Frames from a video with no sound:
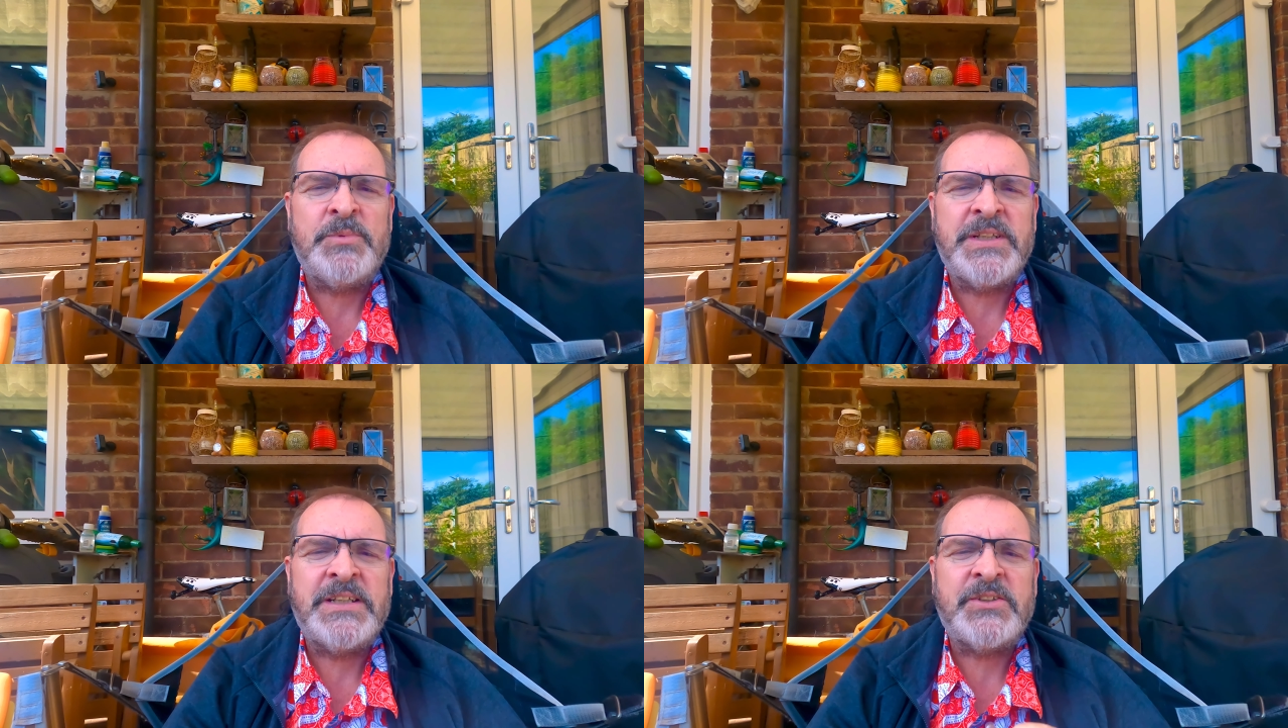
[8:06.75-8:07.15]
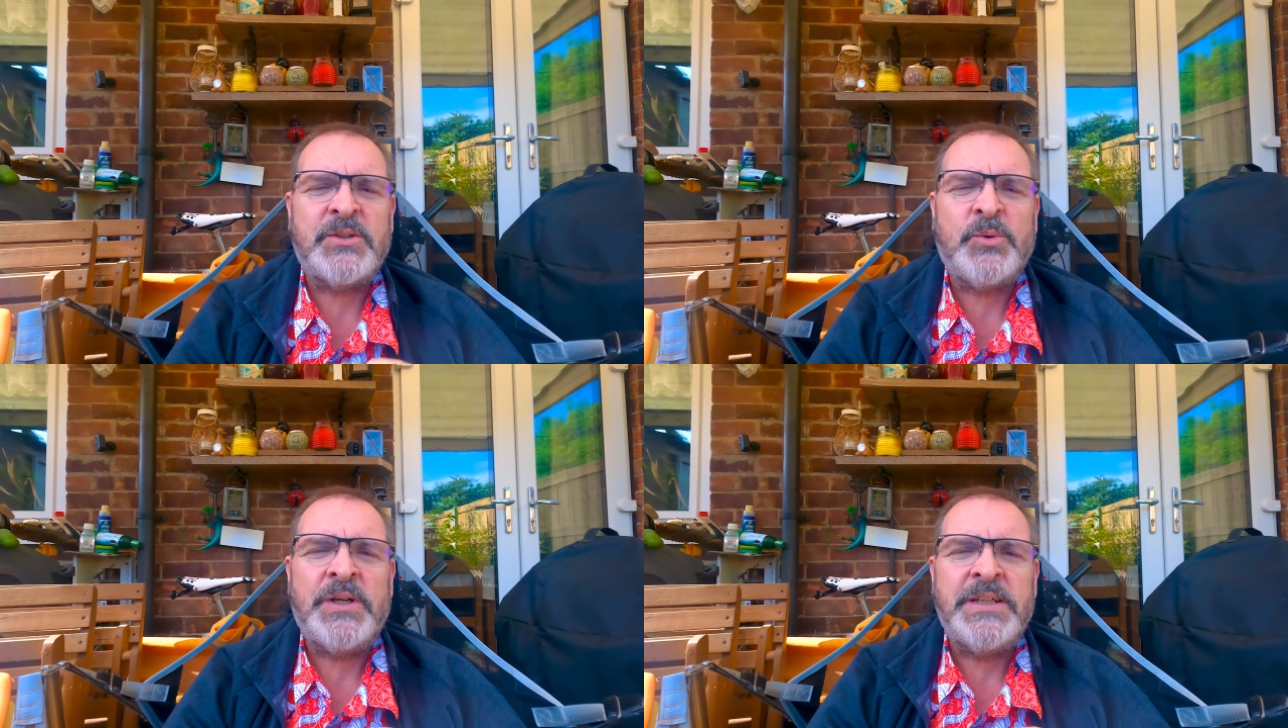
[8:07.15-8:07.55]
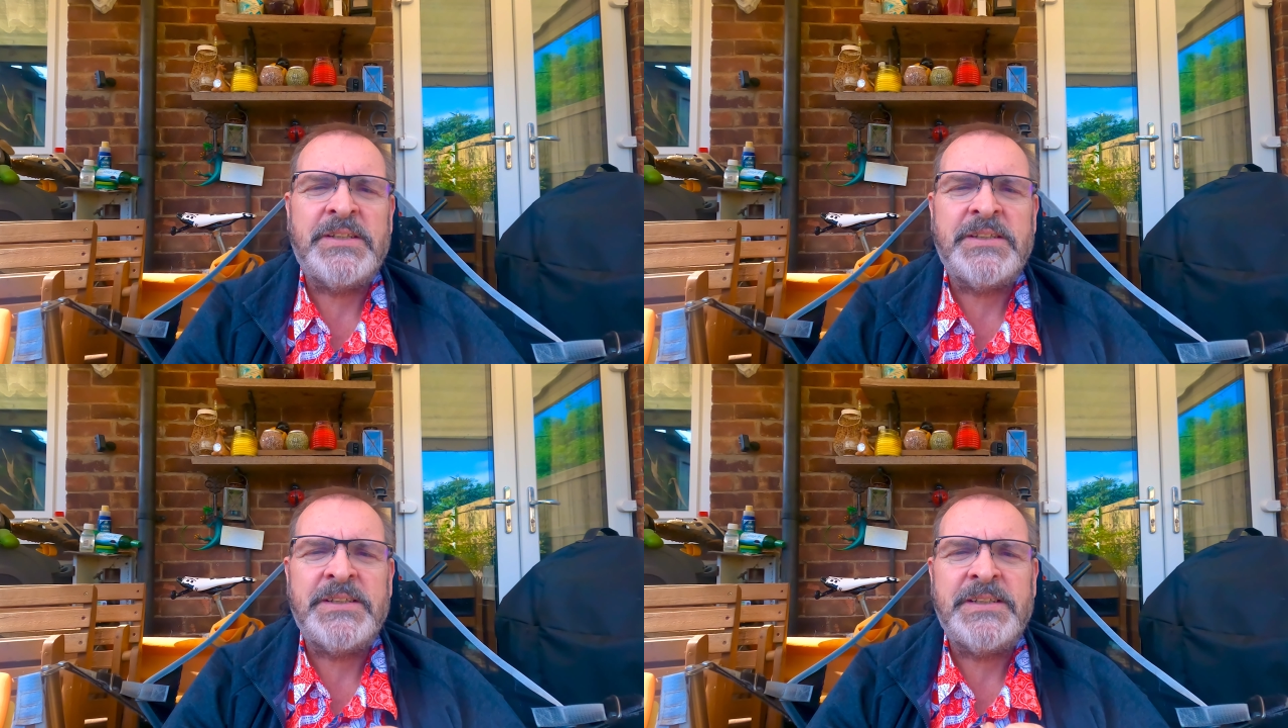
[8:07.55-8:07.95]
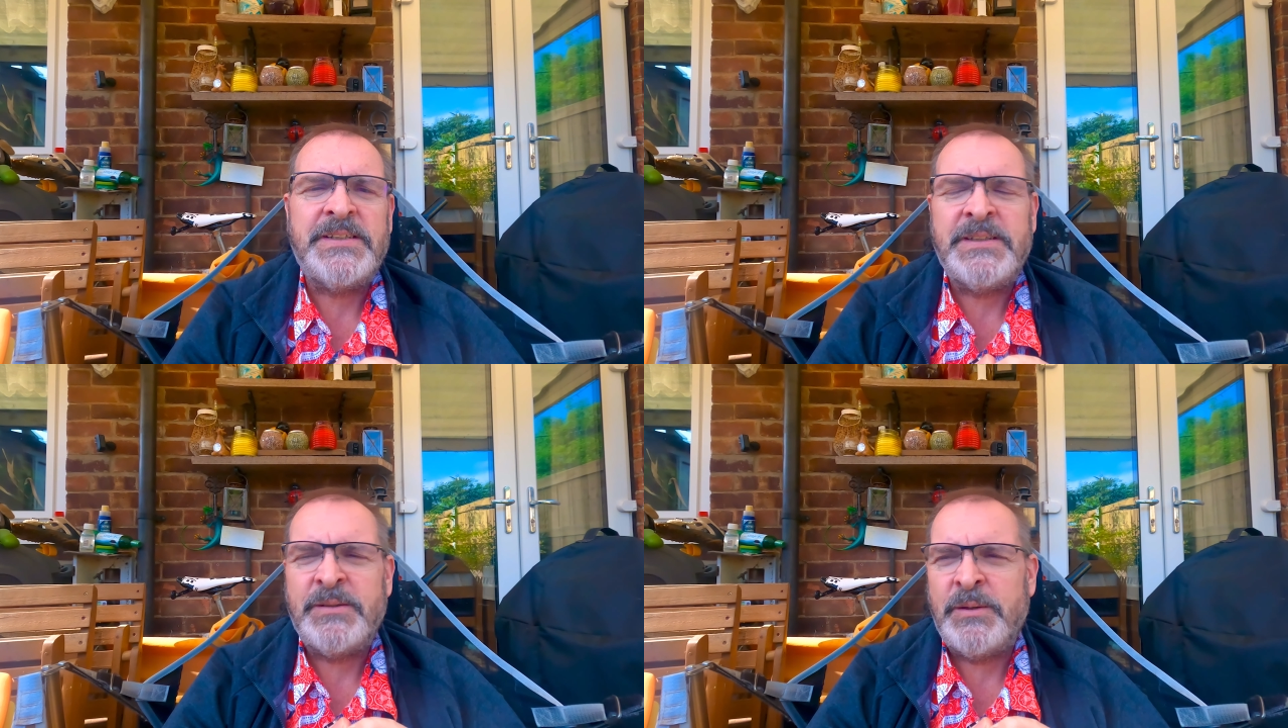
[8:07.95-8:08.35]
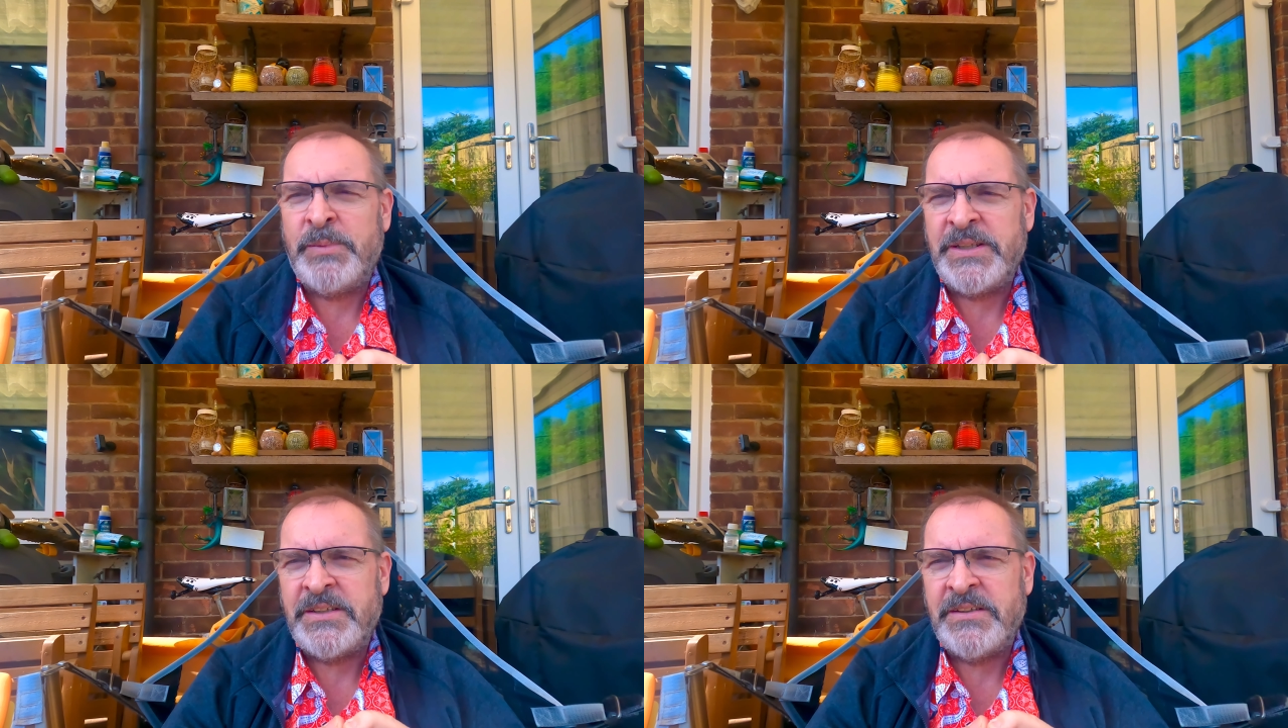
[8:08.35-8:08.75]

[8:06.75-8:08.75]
so that's quite a bit